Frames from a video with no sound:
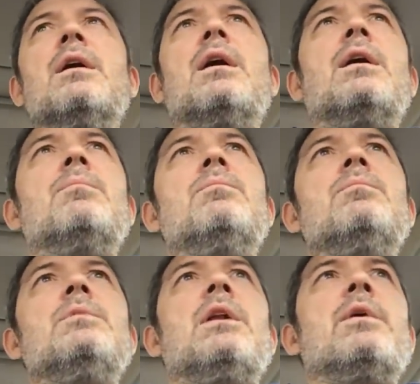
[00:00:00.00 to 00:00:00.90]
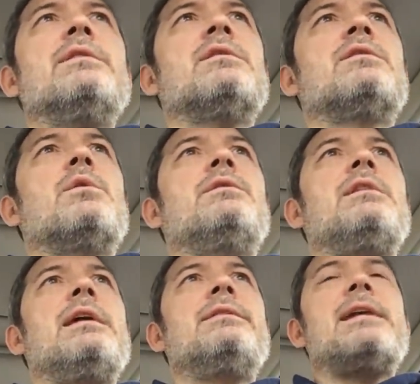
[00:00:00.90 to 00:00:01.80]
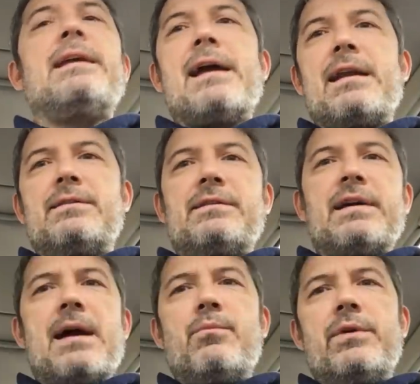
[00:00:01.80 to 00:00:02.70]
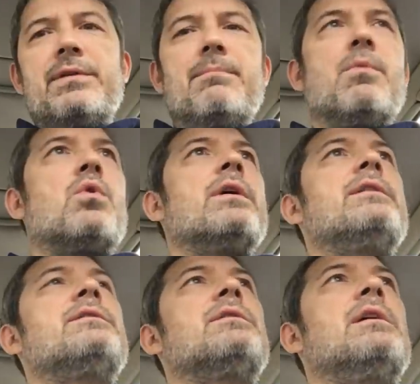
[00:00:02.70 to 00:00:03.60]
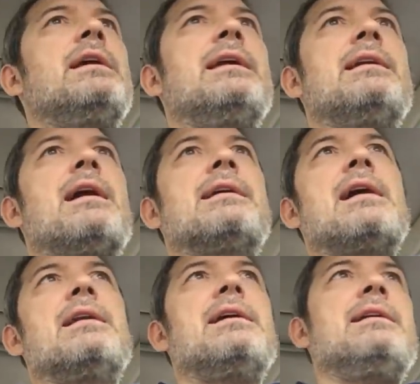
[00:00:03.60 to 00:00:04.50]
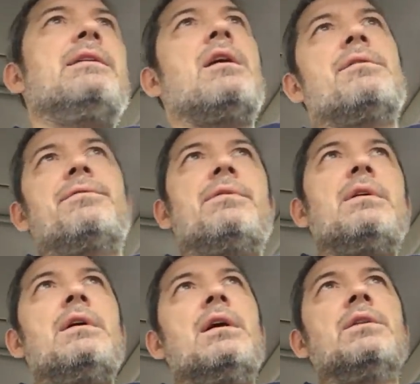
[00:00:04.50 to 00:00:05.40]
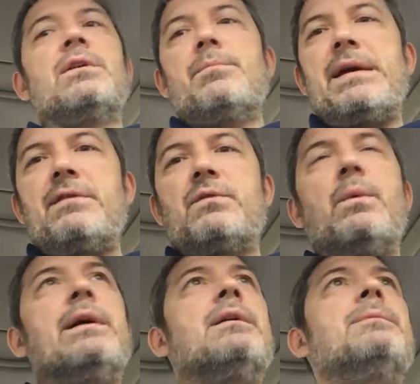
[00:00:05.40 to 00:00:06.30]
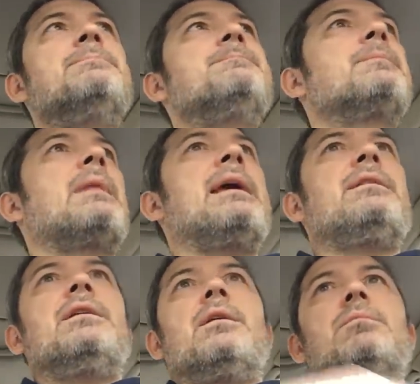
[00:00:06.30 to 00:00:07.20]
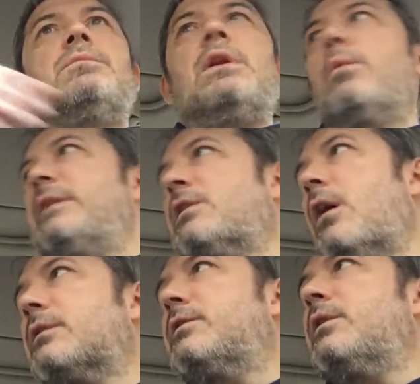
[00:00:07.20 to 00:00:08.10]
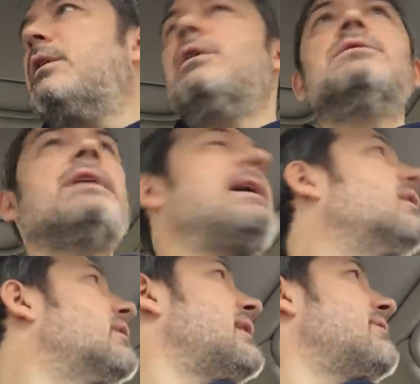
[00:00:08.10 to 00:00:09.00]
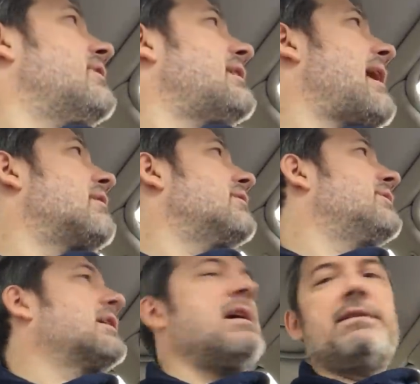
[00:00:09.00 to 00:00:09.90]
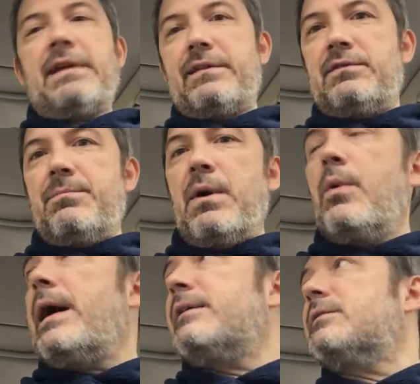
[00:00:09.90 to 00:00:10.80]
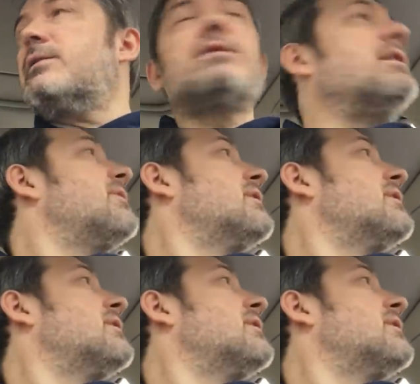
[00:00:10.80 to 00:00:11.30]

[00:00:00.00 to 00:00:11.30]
Um, you know, his associate that he had at the time with him, Morris, uh, he and I kind of hit it off a little bit as well. And, uh, you know, we talked later, even out of the context of Boaz and stuff